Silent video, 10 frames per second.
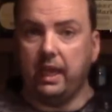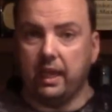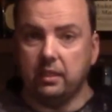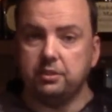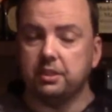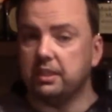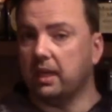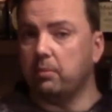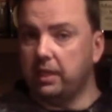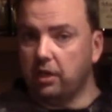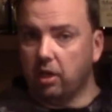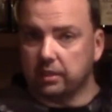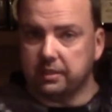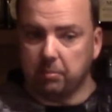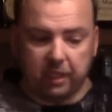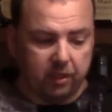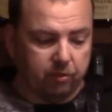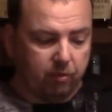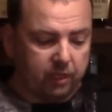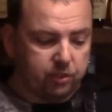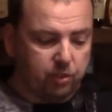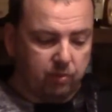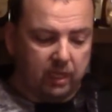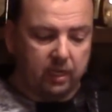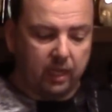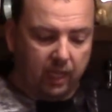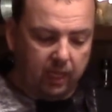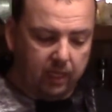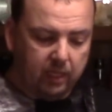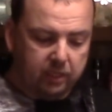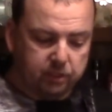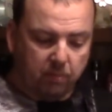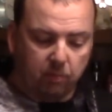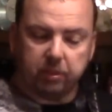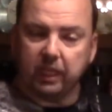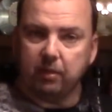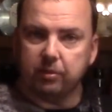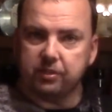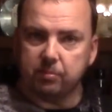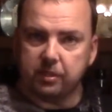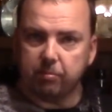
And just like we did on some of the other drinks, you need a small plate with some